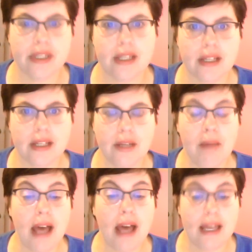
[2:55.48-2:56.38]

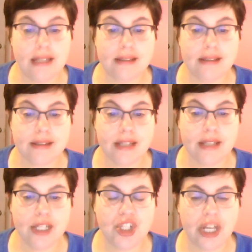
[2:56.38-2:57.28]
combines and
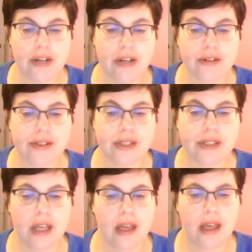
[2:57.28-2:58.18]
shares
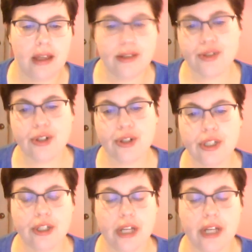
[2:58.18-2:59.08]
a
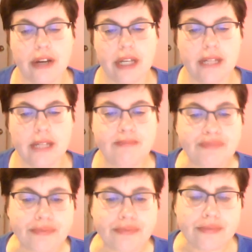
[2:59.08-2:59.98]
circular area.
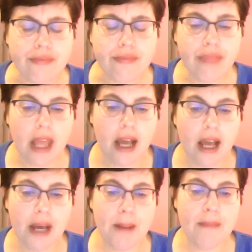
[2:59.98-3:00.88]

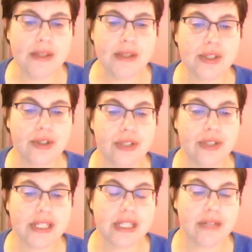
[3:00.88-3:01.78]
So you can
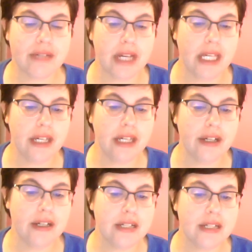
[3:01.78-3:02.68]
see right here,
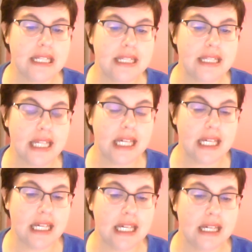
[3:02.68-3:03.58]
D